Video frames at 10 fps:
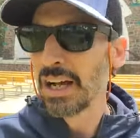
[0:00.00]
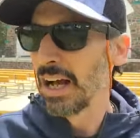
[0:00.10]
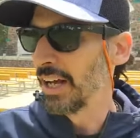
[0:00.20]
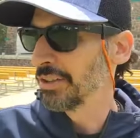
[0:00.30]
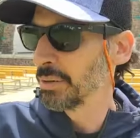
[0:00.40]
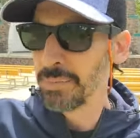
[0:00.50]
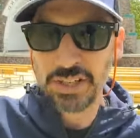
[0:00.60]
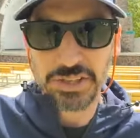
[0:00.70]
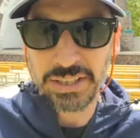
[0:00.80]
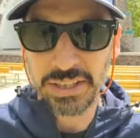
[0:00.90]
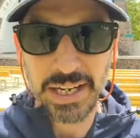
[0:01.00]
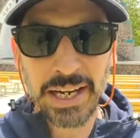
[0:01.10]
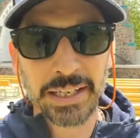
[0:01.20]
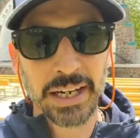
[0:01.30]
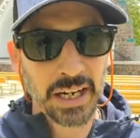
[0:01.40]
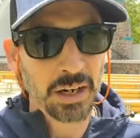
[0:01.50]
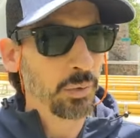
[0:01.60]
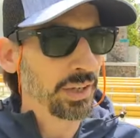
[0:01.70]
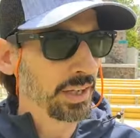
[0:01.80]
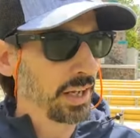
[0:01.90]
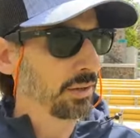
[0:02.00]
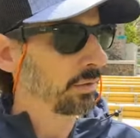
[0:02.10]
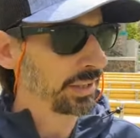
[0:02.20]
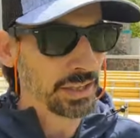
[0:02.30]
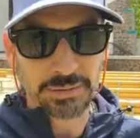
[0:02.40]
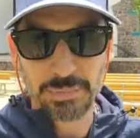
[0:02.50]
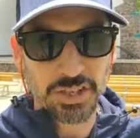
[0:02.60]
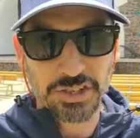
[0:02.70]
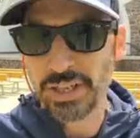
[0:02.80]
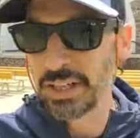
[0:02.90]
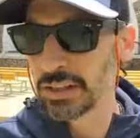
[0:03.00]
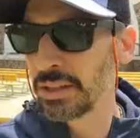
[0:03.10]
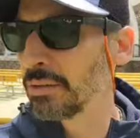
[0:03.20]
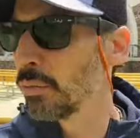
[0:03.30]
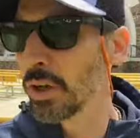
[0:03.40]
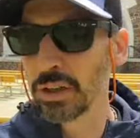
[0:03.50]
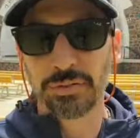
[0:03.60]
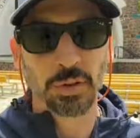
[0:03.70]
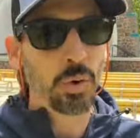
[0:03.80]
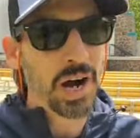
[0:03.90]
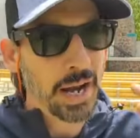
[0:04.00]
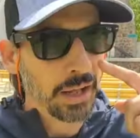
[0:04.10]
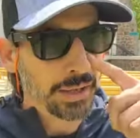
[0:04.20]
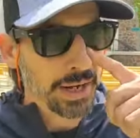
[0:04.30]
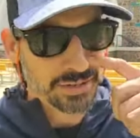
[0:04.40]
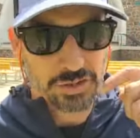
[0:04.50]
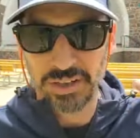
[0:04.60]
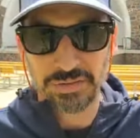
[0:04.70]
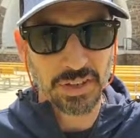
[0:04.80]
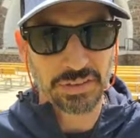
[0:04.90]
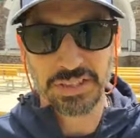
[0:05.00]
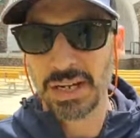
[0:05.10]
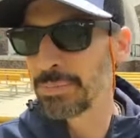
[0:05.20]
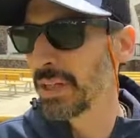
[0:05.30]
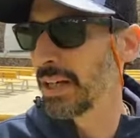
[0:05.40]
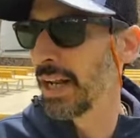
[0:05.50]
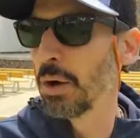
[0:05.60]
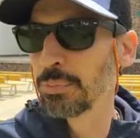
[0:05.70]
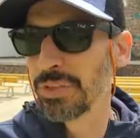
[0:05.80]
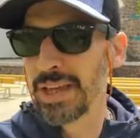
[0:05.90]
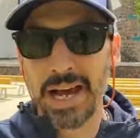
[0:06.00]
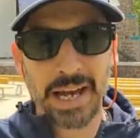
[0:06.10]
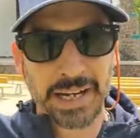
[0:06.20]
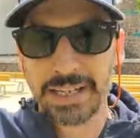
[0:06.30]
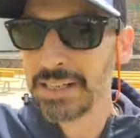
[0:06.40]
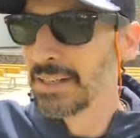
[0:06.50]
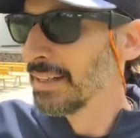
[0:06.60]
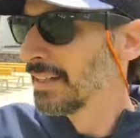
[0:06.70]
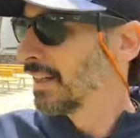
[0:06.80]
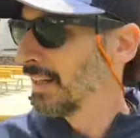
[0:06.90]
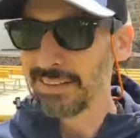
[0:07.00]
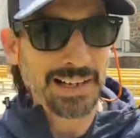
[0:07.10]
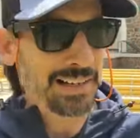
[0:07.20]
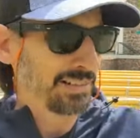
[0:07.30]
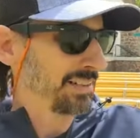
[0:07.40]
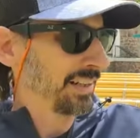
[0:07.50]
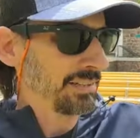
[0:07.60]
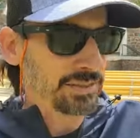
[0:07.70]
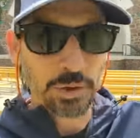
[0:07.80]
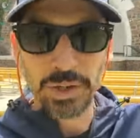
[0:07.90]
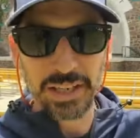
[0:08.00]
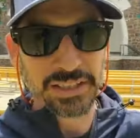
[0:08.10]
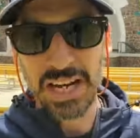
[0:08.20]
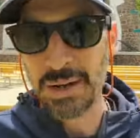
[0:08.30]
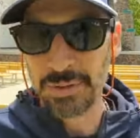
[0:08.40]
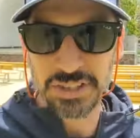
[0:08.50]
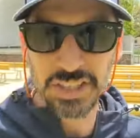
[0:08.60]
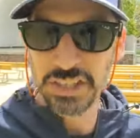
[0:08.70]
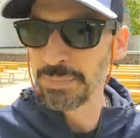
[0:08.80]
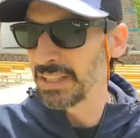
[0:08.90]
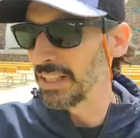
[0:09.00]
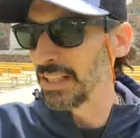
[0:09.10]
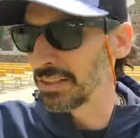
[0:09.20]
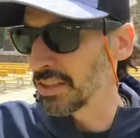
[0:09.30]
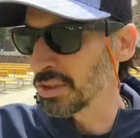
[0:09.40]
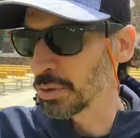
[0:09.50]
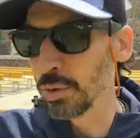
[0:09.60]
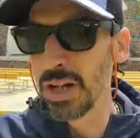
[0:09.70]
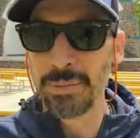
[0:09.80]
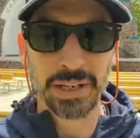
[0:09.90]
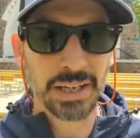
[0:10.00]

to administrate the daycare when the administrator couldn't work for a while, and I stepped in and helped with that. I donated time to teach PE at the school.